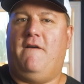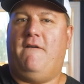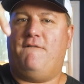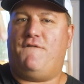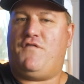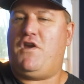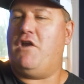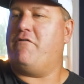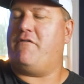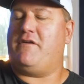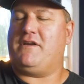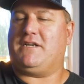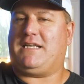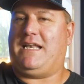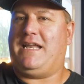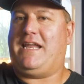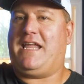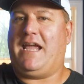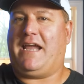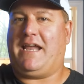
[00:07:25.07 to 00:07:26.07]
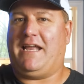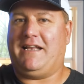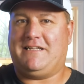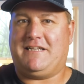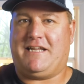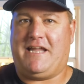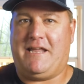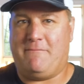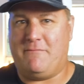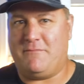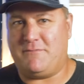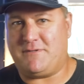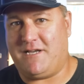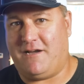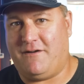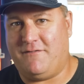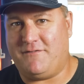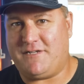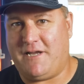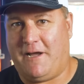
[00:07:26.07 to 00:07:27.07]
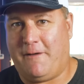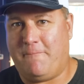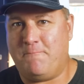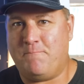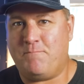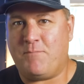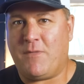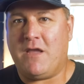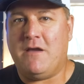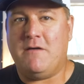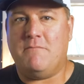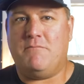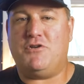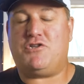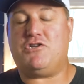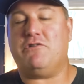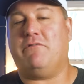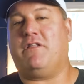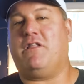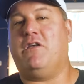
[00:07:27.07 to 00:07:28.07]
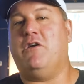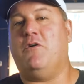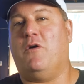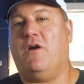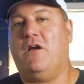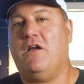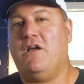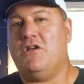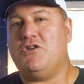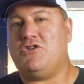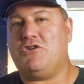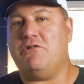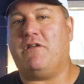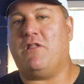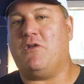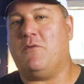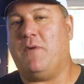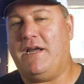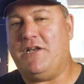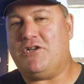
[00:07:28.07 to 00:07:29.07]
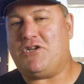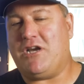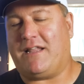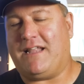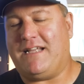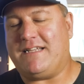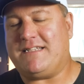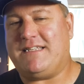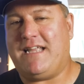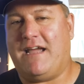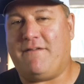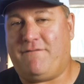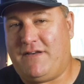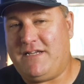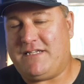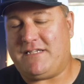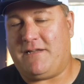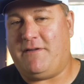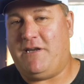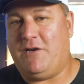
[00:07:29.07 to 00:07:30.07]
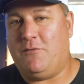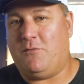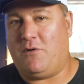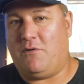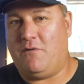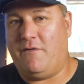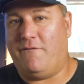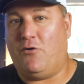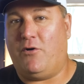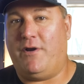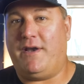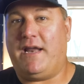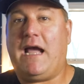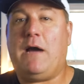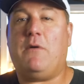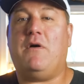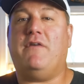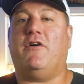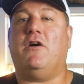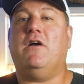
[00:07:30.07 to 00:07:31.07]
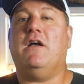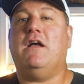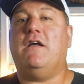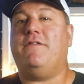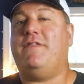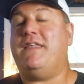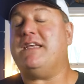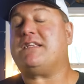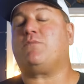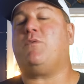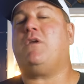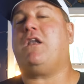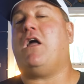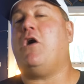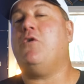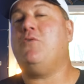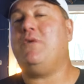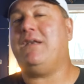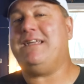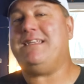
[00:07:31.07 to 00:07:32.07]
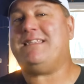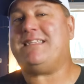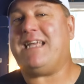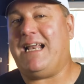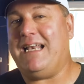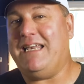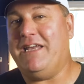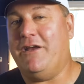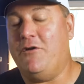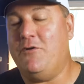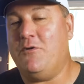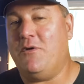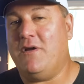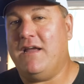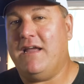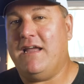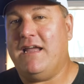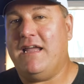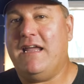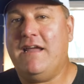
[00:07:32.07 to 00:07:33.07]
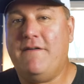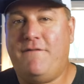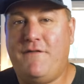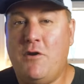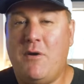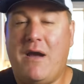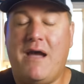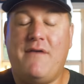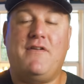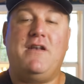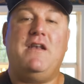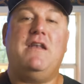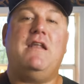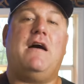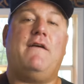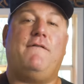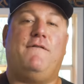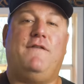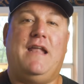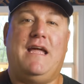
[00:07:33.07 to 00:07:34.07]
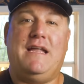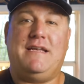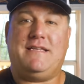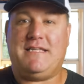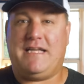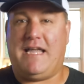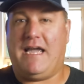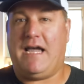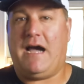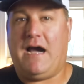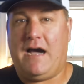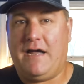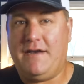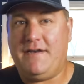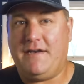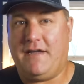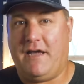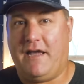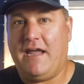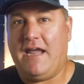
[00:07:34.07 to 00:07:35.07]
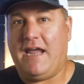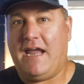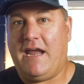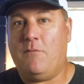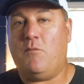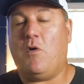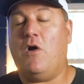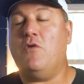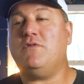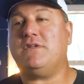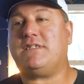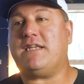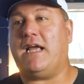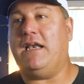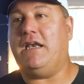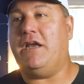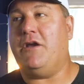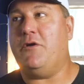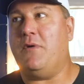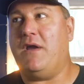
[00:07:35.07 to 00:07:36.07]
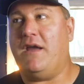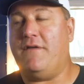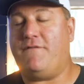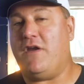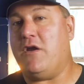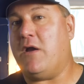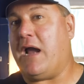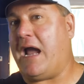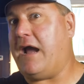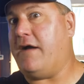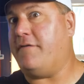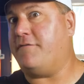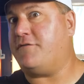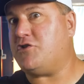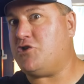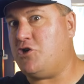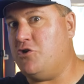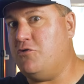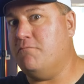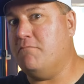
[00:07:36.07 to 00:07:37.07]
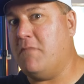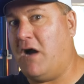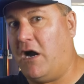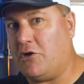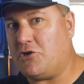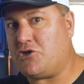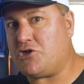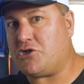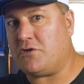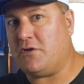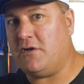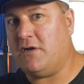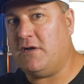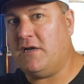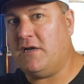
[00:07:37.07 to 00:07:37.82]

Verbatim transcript: furiously kicking to keep themselves up. But during the, during the weight check, that's definitely something you want to avoid. However, this will only tell you if you have enough lead to get under. It won't tell you if you have too much.